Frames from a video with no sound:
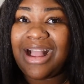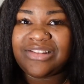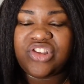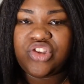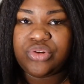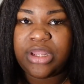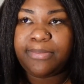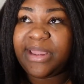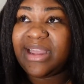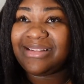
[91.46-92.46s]
as a
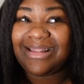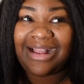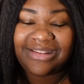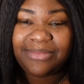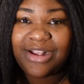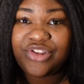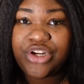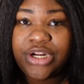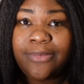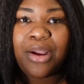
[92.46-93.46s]
student, because last
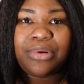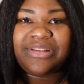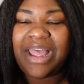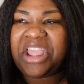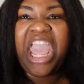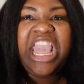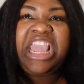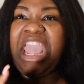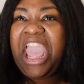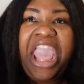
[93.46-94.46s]
semester I was like
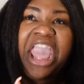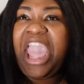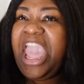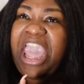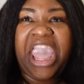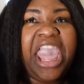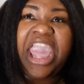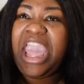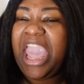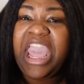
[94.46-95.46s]

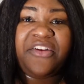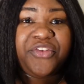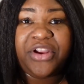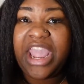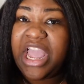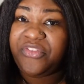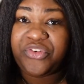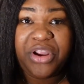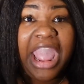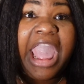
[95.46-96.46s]
A
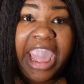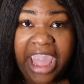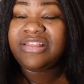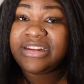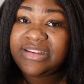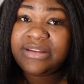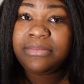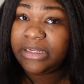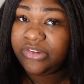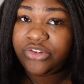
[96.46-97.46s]
after A. This
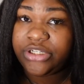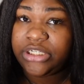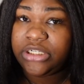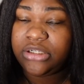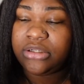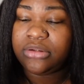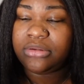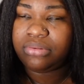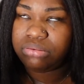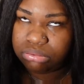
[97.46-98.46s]
semester,
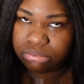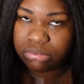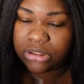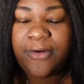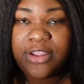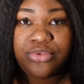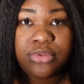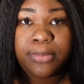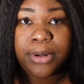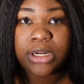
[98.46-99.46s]
fight through the